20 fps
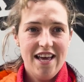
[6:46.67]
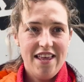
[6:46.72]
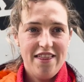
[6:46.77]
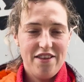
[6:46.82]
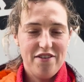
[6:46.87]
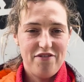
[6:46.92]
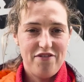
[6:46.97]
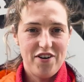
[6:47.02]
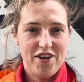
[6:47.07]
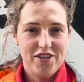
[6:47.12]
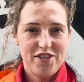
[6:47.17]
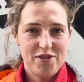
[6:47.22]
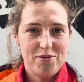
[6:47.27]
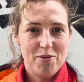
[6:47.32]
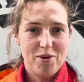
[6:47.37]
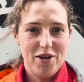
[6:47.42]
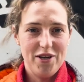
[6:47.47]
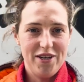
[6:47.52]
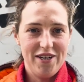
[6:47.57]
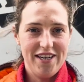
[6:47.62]
The first
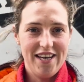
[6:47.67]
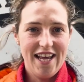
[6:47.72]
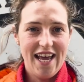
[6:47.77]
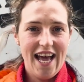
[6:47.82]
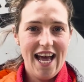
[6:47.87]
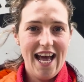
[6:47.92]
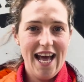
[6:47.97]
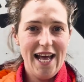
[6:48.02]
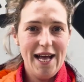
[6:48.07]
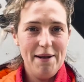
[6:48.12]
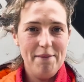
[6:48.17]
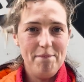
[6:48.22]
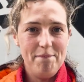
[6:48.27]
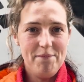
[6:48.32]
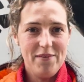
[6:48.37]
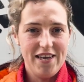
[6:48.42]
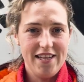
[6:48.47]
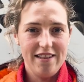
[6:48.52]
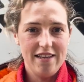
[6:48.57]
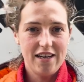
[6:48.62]
one
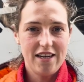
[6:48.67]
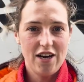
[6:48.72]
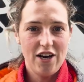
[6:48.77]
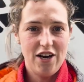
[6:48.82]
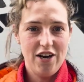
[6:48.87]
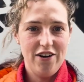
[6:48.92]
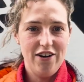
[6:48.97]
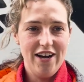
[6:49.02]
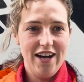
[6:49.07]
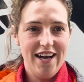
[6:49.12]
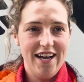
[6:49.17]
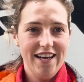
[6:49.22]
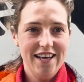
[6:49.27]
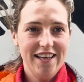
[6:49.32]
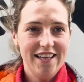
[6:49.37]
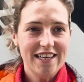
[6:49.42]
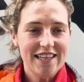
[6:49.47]
in the Curragh,